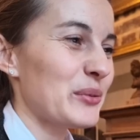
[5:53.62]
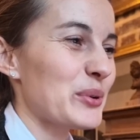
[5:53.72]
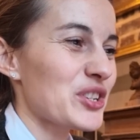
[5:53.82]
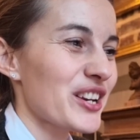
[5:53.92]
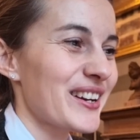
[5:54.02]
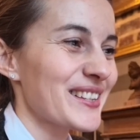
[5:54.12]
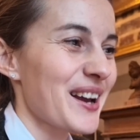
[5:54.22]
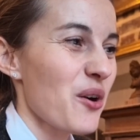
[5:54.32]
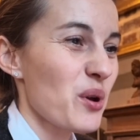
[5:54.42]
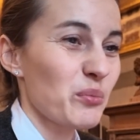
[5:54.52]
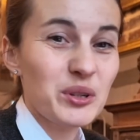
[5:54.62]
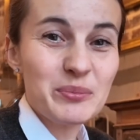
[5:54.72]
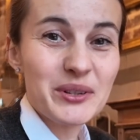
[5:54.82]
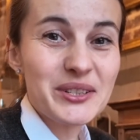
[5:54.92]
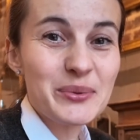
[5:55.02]
We shared our mood
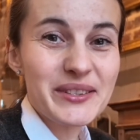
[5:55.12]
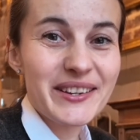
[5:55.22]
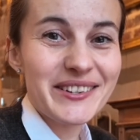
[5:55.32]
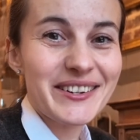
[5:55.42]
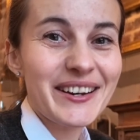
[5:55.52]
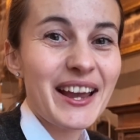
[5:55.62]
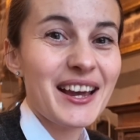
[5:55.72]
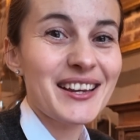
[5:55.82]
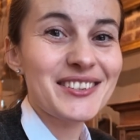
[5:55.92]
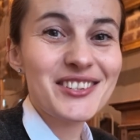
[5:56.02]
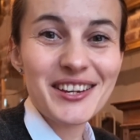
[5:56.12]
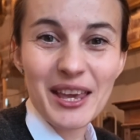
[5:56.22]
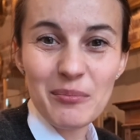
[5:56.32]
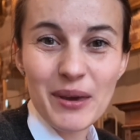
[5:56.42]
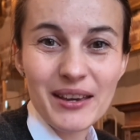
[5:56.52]
board with her, and she
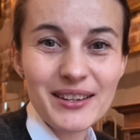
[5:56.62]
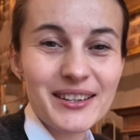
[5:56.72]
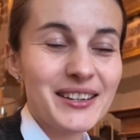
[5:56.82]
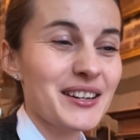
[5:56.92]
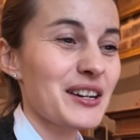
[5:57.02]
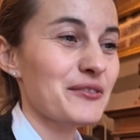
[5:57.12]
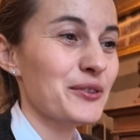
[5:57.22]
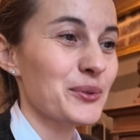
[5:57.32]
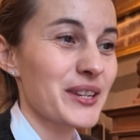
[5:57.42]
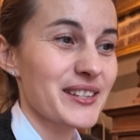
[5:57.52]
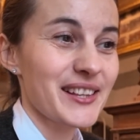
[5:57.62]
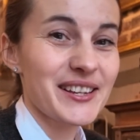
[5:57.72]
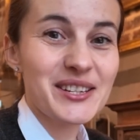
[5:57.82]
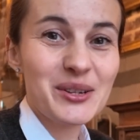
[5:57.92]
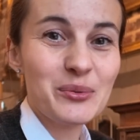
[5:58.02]
came back a few days
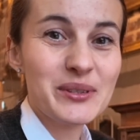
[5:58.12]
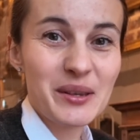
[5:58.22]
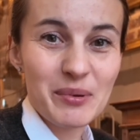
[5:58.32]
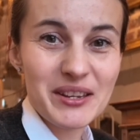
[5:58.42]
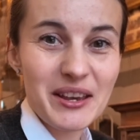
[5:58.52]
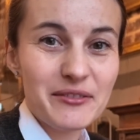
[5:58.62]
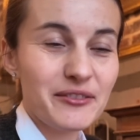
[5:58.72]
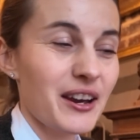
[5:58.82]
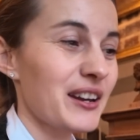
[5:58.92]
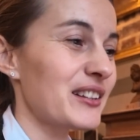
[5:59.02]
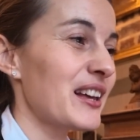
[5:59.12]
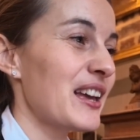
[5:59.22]
later with a PDF file